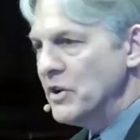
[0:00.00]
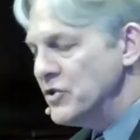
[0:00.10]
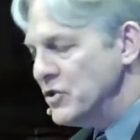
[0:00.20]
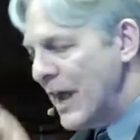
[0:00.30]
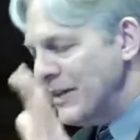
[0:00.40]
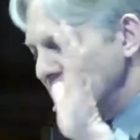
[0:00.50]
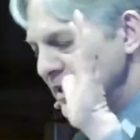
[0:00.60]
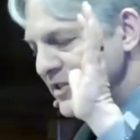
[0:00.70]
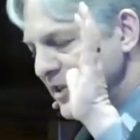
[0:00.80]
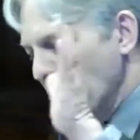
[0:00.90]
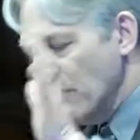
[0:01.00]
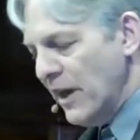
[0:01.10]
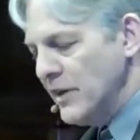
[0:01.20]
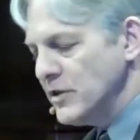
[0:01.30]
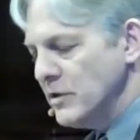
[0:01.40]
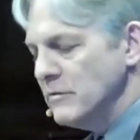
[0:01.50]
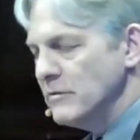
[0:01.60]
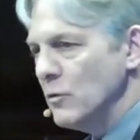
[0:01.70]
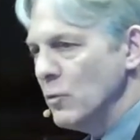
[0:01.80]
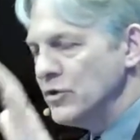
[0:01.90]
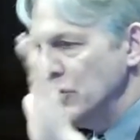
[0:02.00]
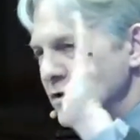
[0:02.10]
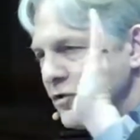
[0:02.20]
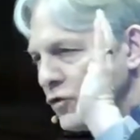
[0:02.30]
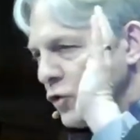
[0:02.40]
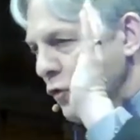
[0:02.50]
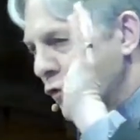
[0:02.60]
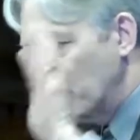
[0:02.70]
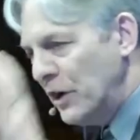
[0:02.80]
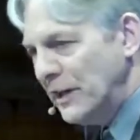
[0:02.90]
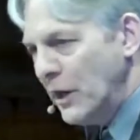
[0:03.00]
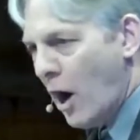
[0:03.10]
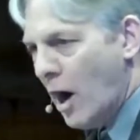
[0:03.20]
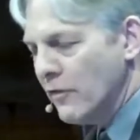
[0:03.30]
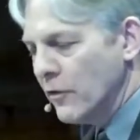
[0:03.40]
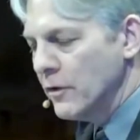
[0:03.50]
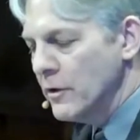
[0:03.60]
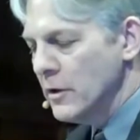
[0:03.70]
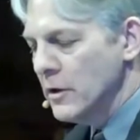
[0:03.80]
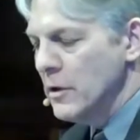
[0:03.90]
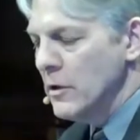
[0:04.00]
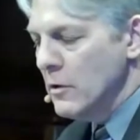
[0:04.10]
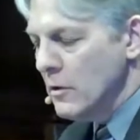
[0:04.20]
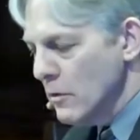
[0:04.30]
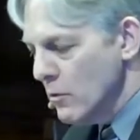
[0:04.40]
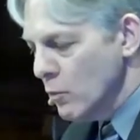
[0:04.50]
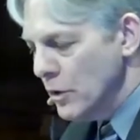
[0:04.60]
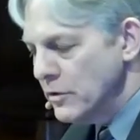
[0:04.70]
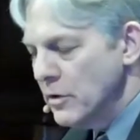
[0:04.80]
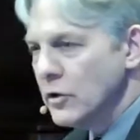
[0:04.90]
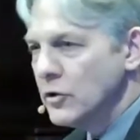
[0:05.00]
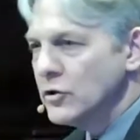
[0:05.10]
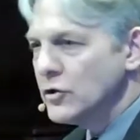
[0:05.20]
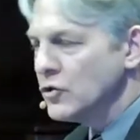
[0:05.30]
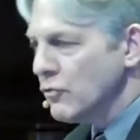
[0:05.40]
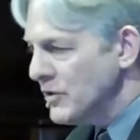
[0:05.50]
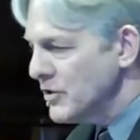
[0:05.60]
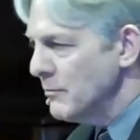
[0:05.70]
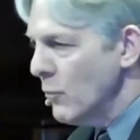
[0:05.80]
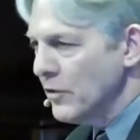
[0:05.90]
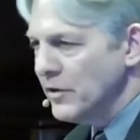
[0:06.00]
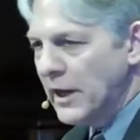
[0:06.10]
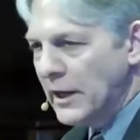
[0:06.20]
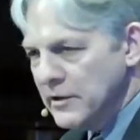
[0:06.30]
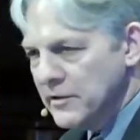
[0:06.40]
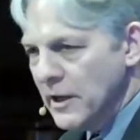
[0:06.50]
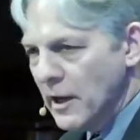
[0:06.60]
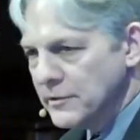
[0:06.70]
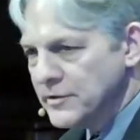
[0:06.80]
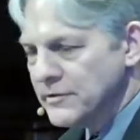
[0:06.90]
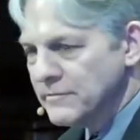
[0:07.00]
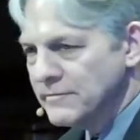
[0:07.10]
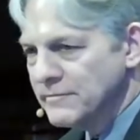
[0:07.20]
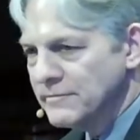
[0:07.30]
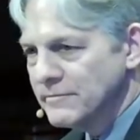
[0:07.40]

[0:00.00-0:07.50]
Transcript: to reject his salvation, which he's so freely offered, would distress him more than anything else.